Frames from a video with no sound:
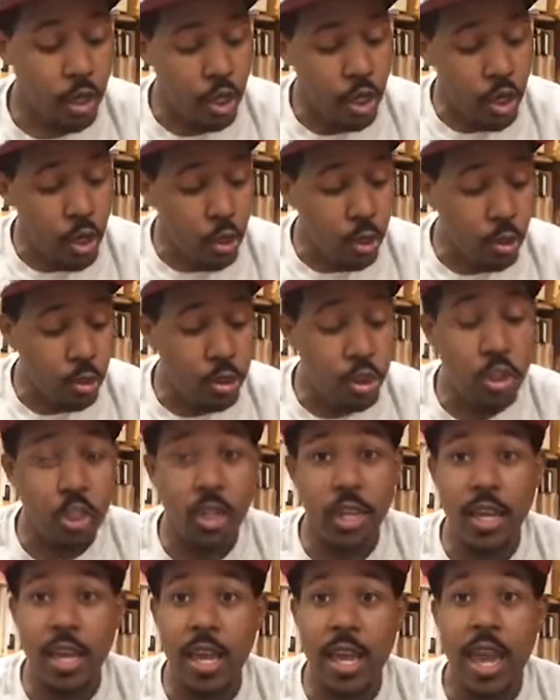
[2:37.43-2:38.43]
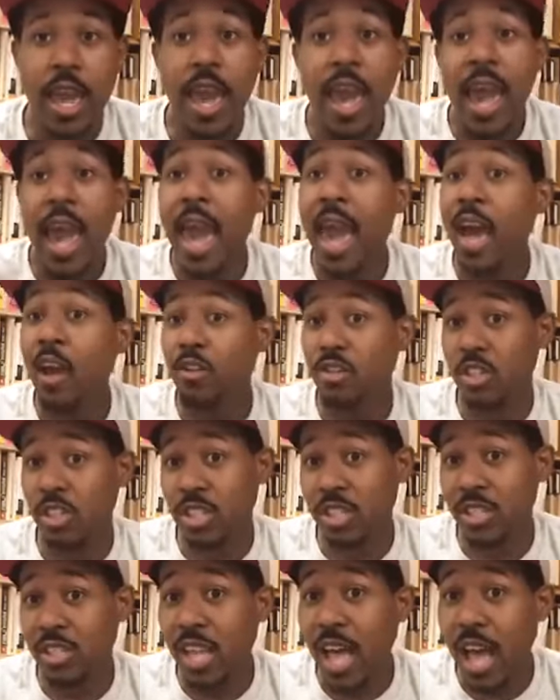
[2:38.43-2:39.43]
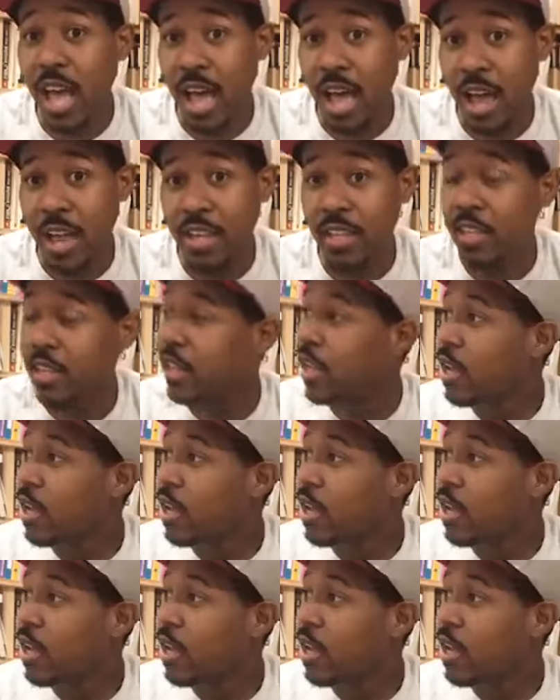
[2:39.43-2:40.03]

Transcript: usually outside,